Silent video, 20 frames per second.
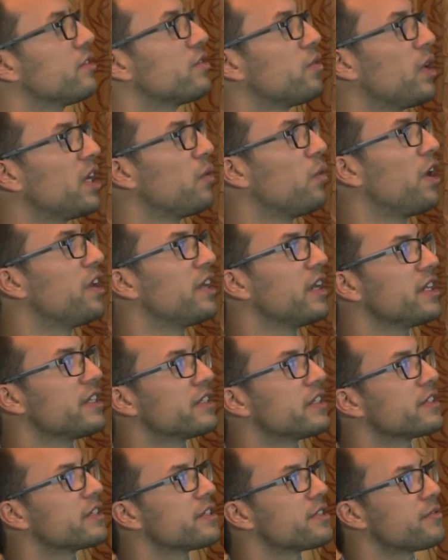21
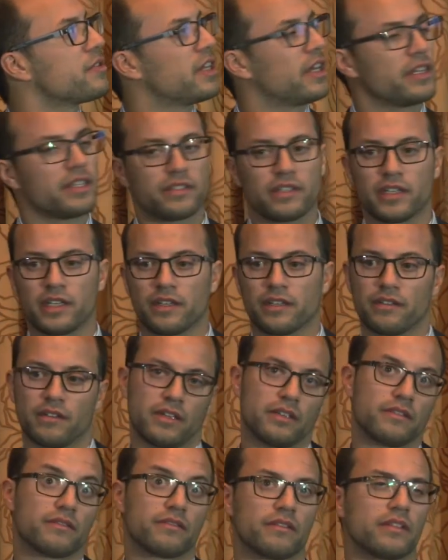days, 63 days, and
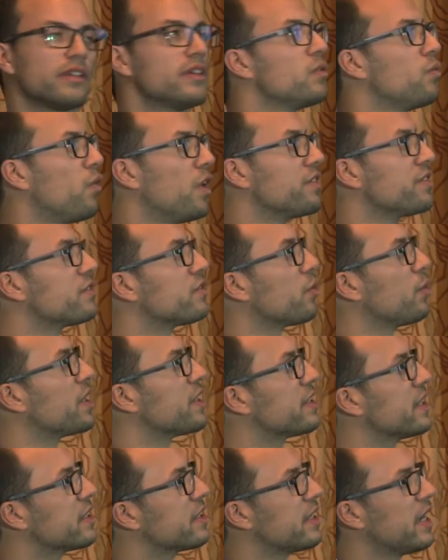
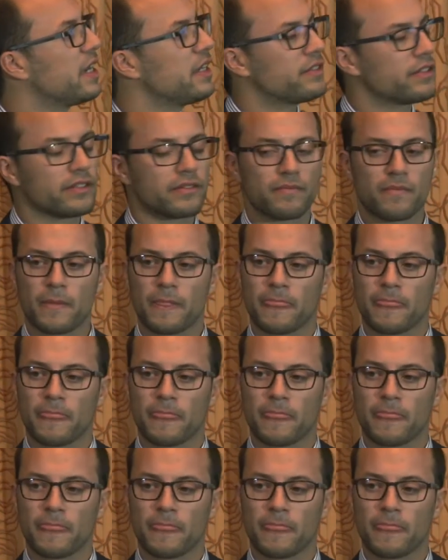126 days.